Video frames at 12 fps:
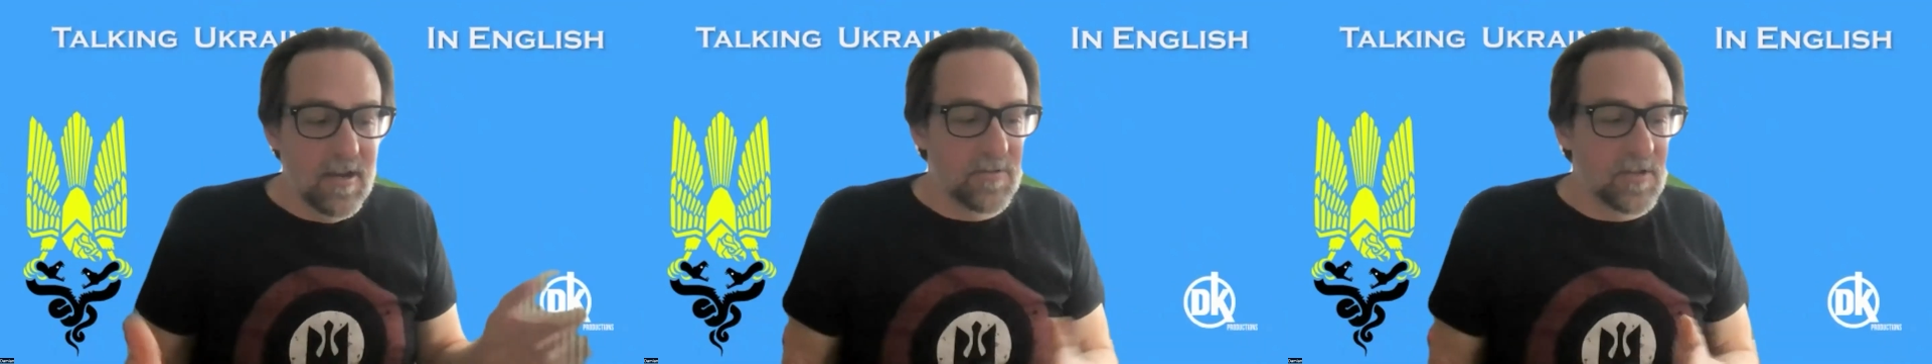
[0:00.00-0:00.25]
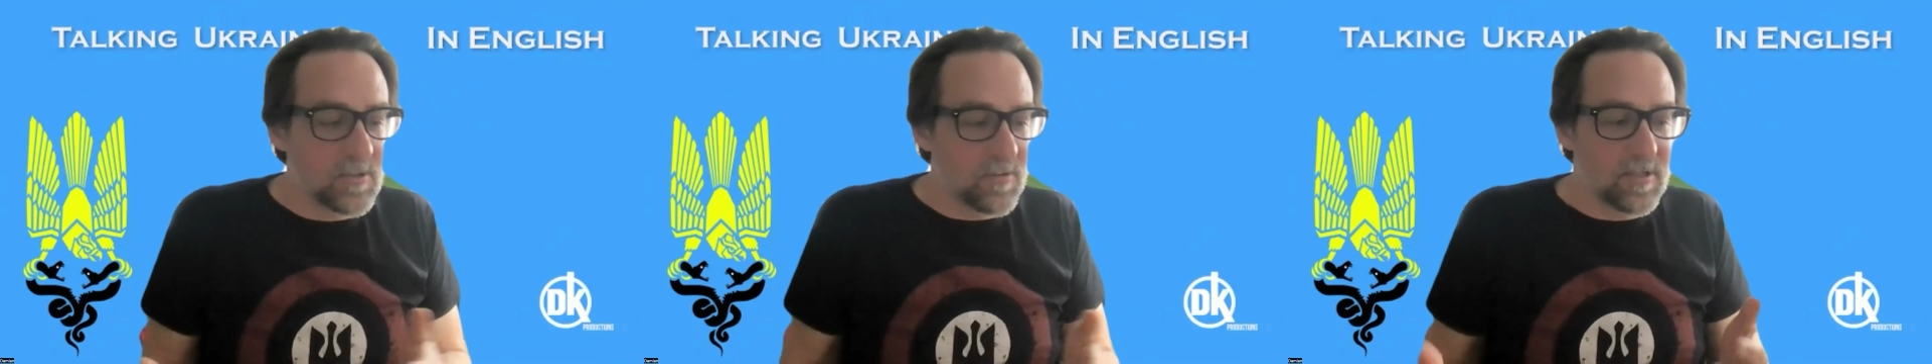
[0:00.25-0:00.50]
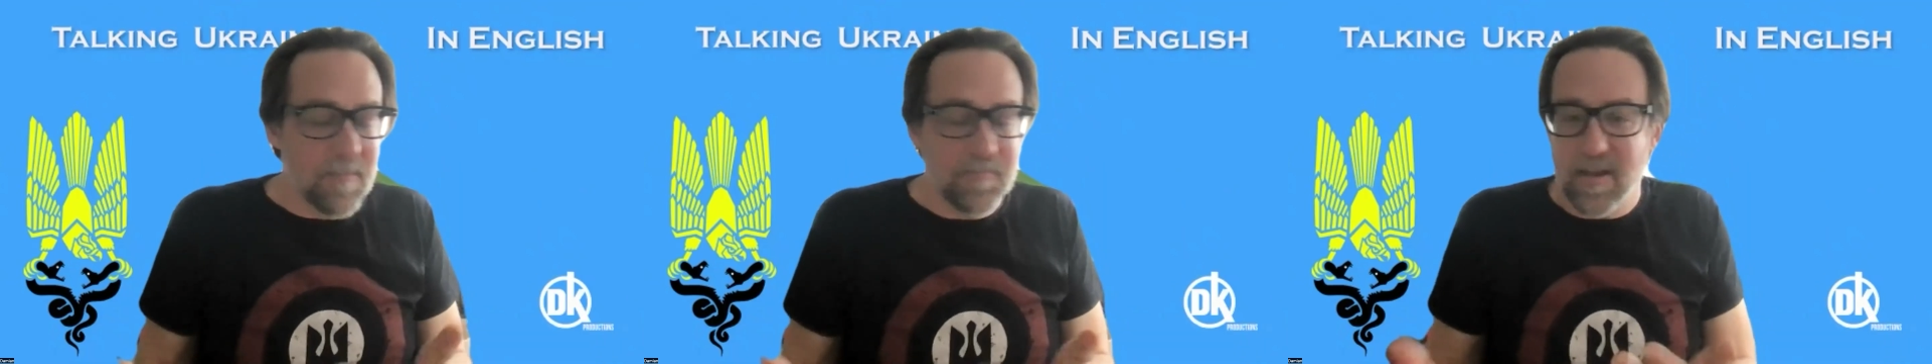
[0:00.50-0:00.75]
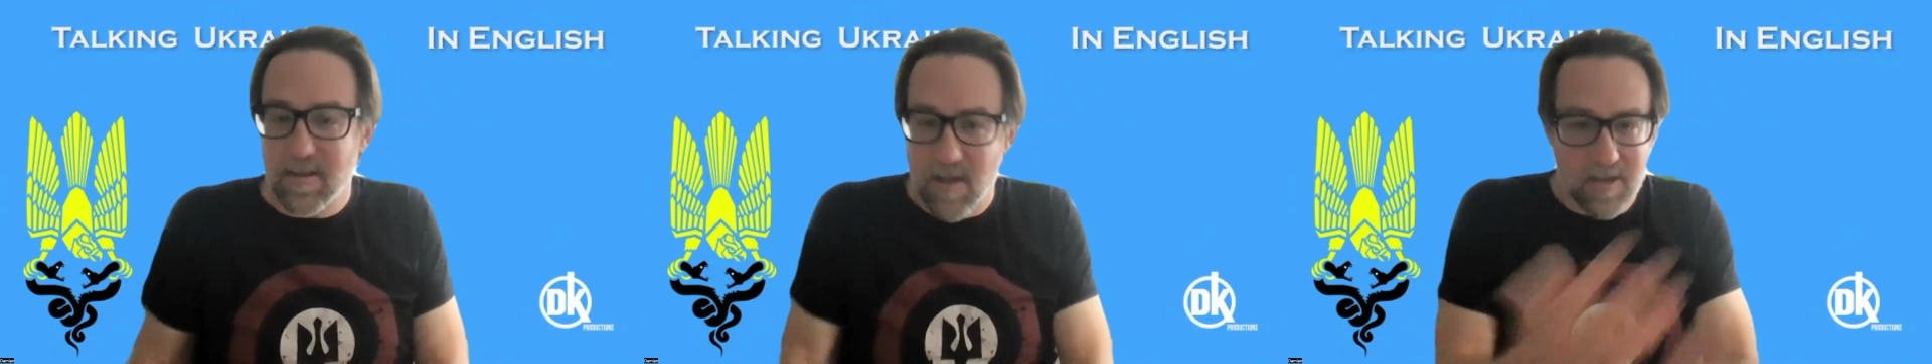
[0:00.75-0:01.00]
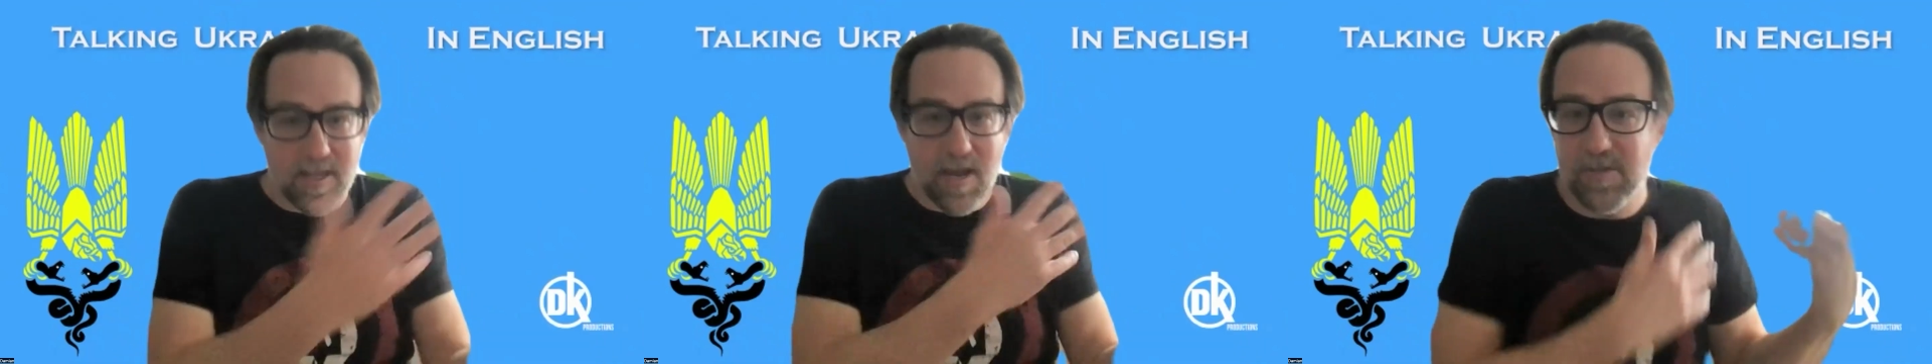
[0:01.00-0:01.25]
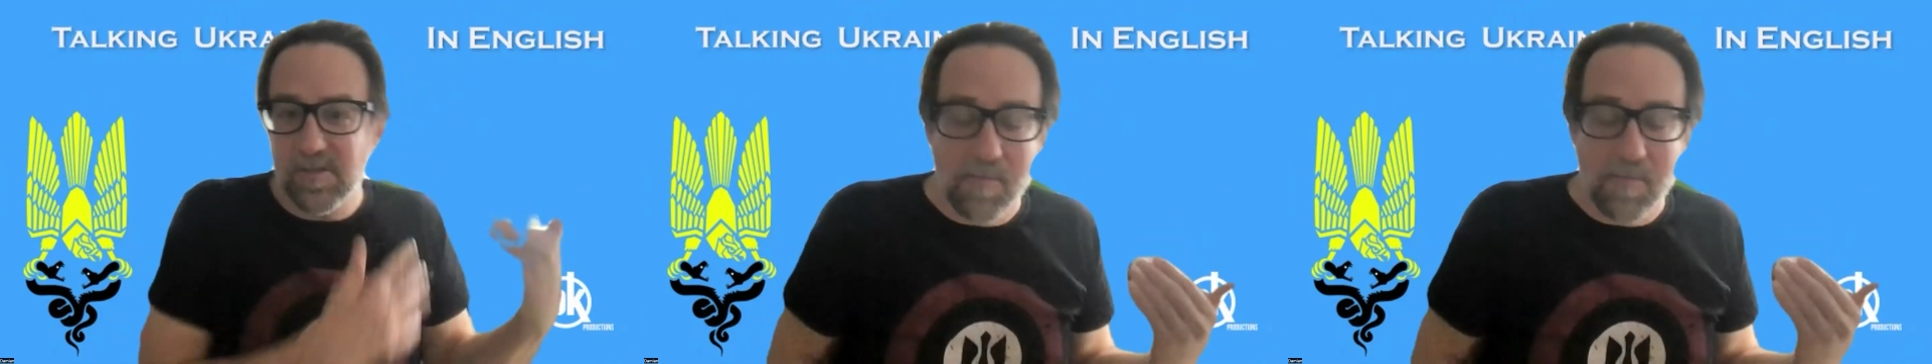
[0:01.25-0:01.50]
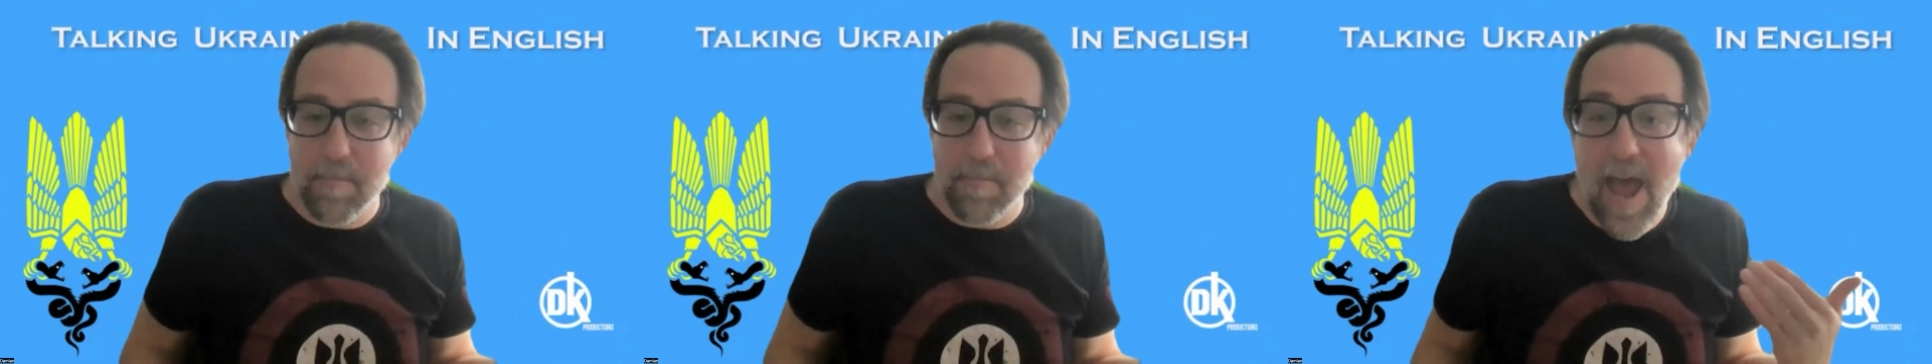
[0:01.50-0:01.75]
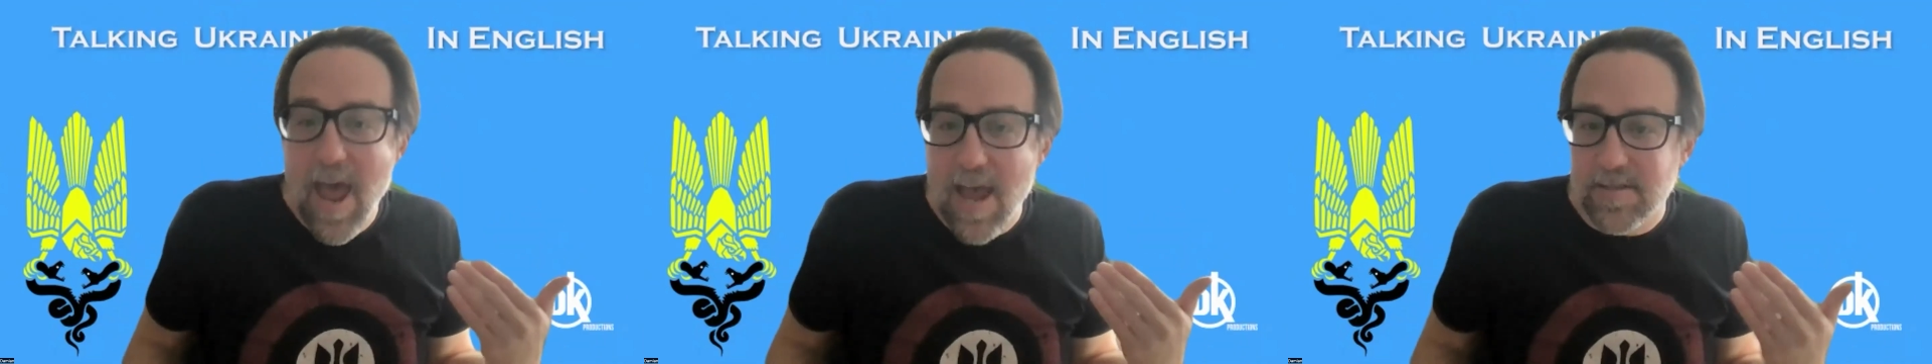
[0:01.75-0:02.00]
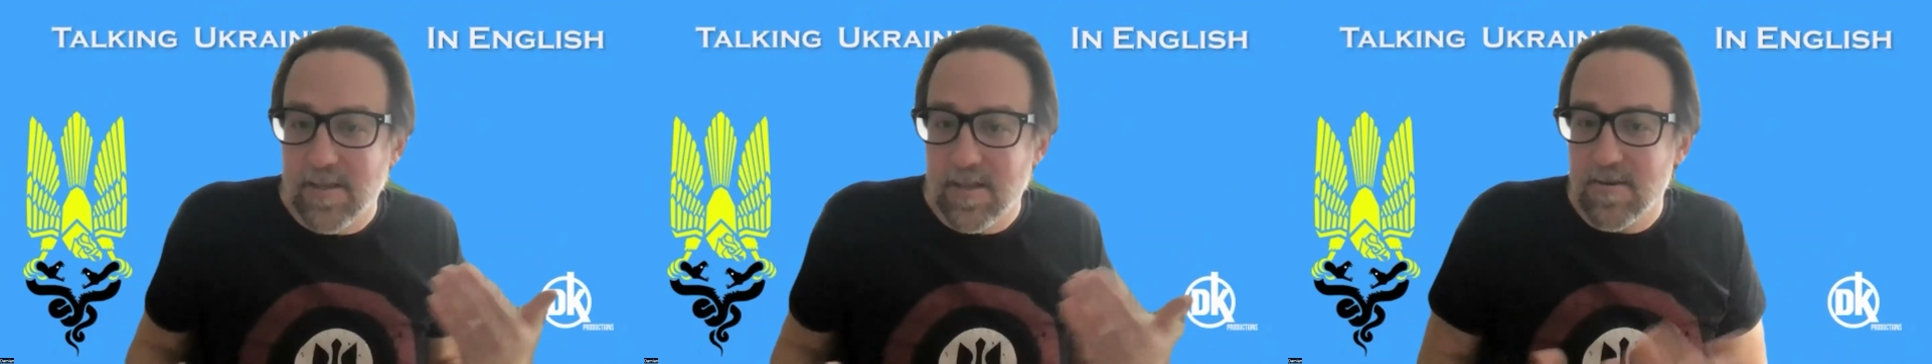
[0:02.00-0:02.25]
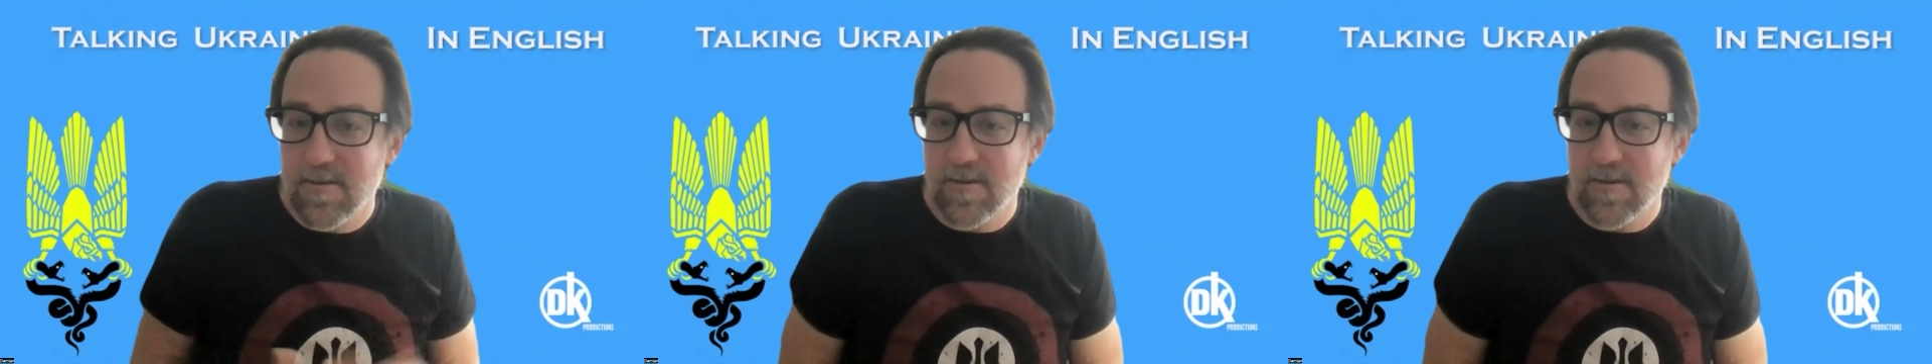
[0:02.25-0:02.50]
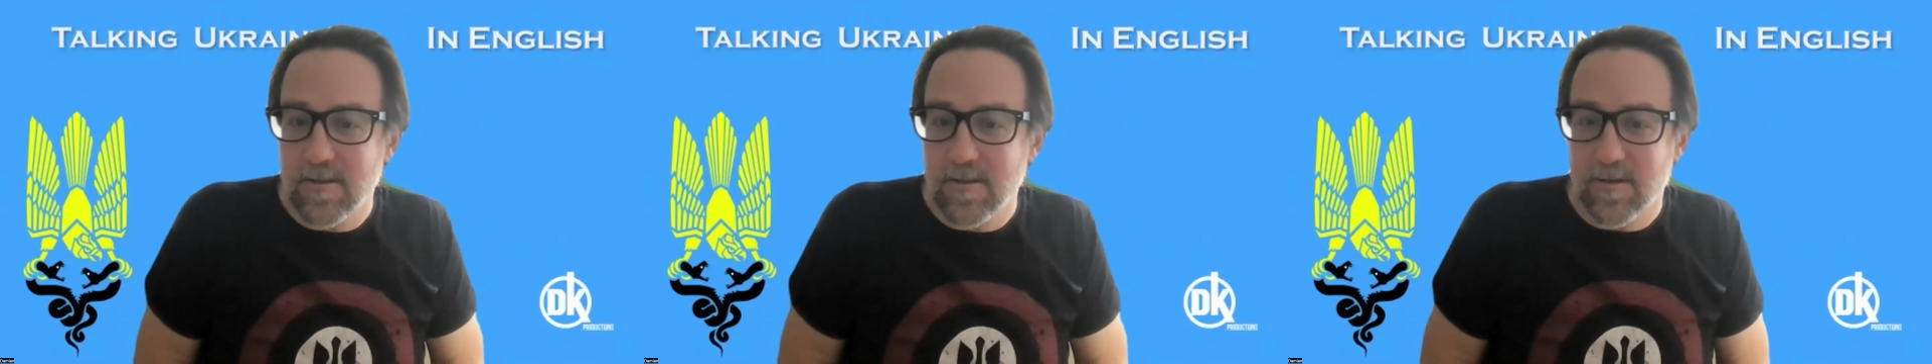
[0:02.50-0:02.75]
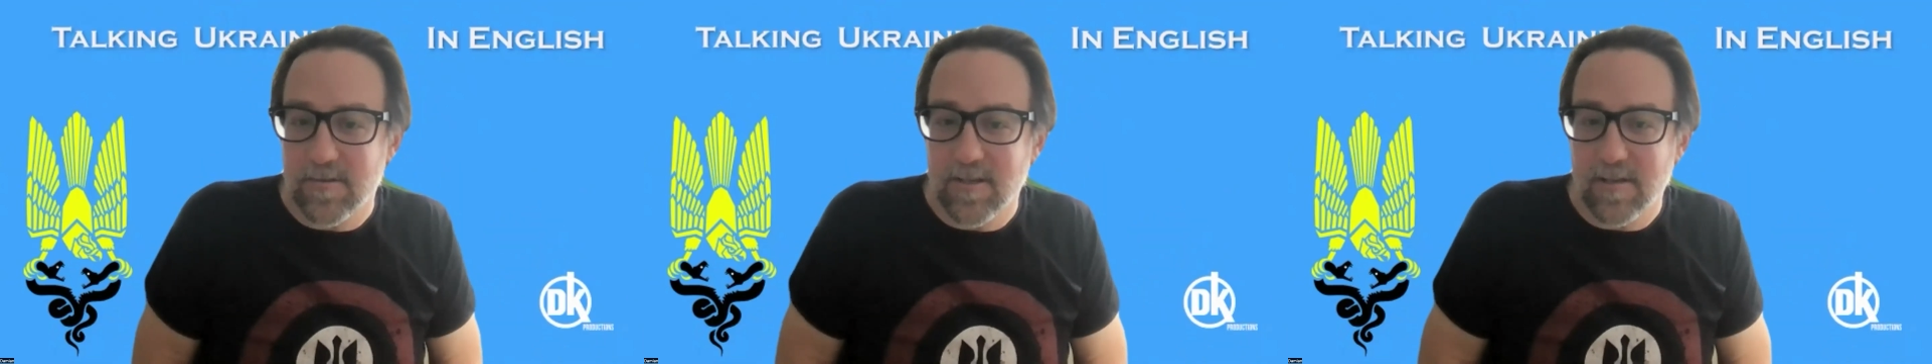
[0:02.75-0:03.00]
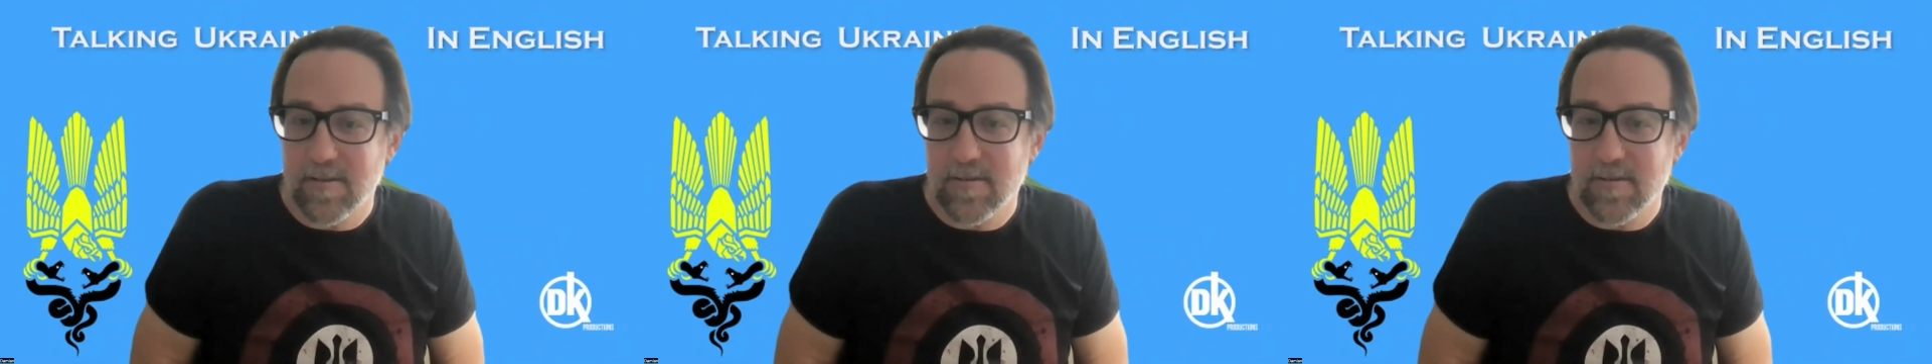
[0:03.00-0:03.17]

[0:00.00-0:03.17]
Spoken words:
this was something like that was from the past that like